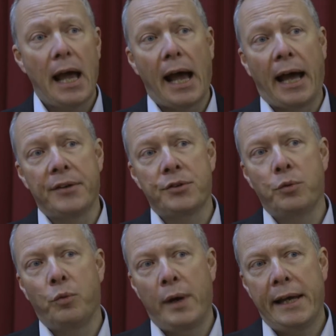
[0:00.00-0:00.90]
and
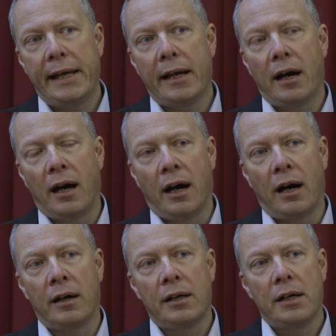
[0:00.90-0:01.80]
we
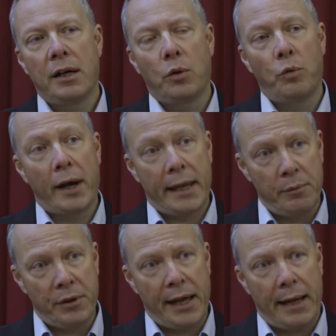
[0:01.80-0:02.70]
are working
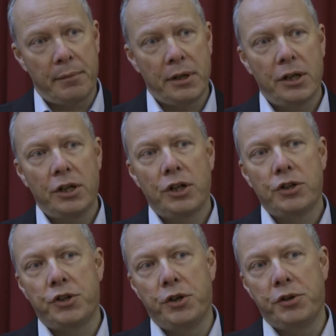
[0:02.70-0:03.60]
with them
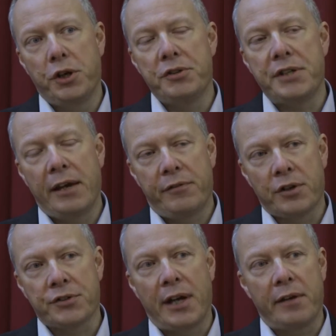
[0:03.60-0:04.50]
to use If
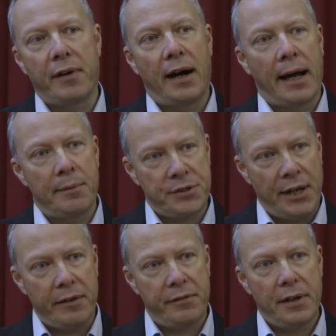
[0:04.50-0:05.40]
You're Safe, I'm
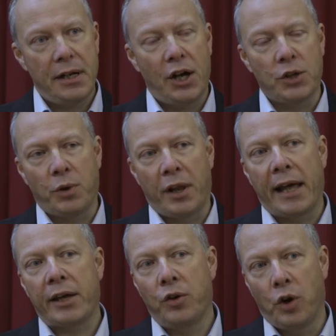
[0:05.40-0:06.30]
Safe as one of
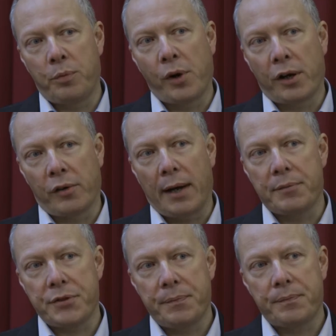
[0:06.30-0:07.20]
their core
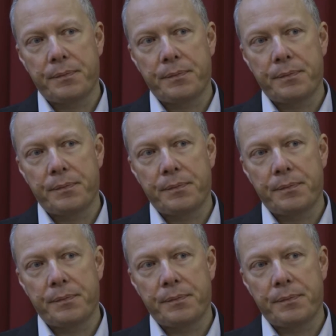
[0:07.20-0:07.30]
programs.